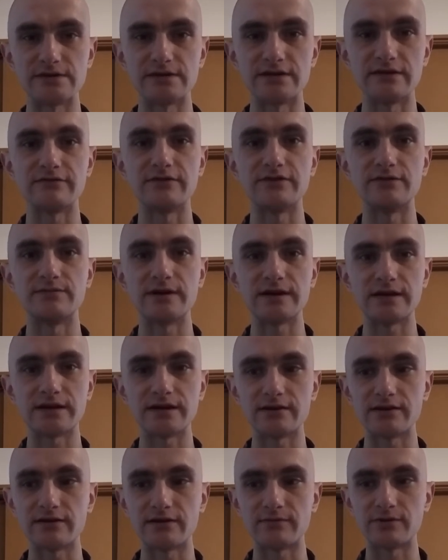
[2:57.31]
If you're
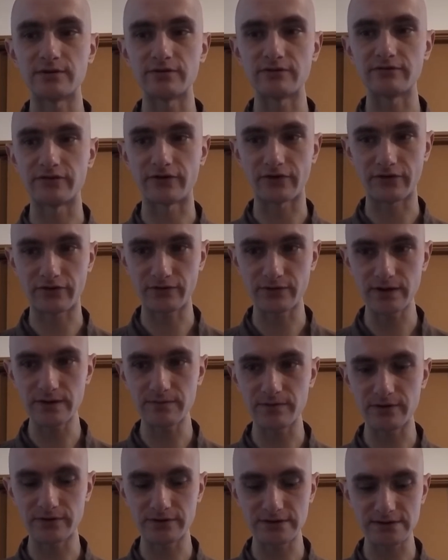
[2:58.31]
making a bowl for 3
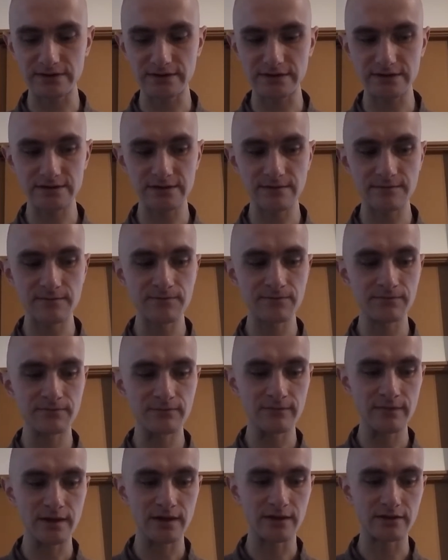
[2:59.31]
persons,
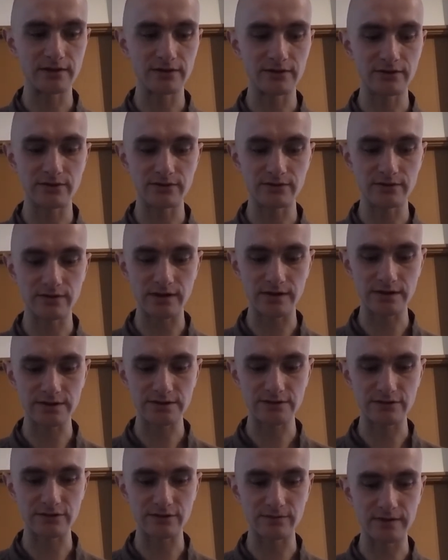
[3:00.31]
you are
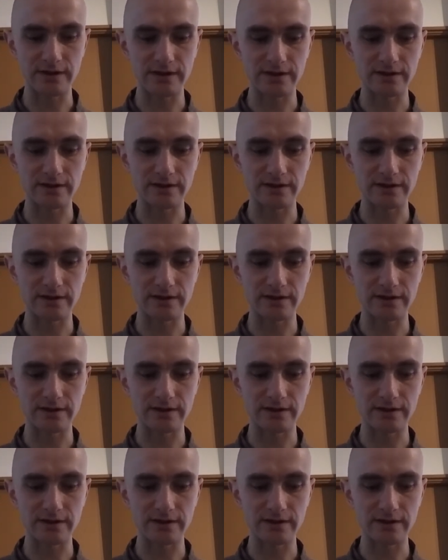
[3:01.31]
scooping